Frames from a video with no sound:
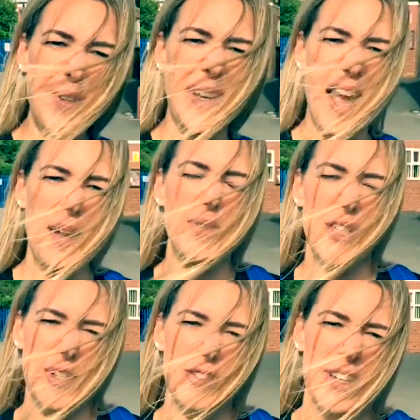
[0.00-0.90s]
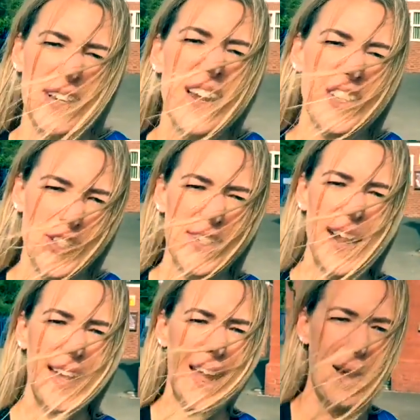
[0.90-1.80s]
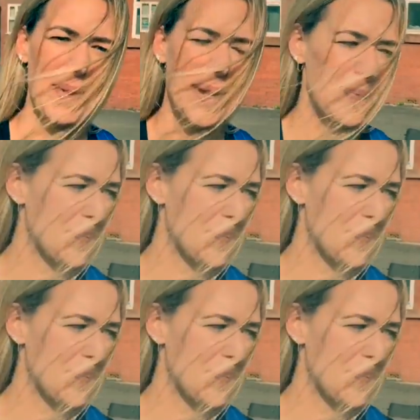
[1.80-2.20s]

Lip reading: can help children just like Hammy.